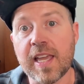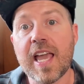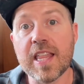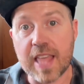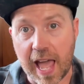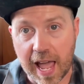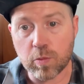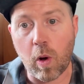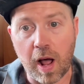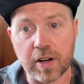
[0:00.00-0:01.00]
in the
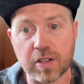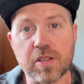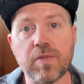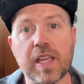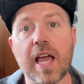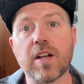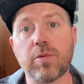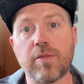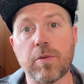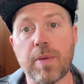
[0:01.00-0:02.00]
headwaters of the Kettle
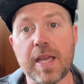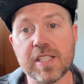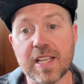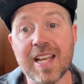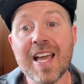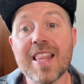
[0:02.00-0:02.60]
River Basin.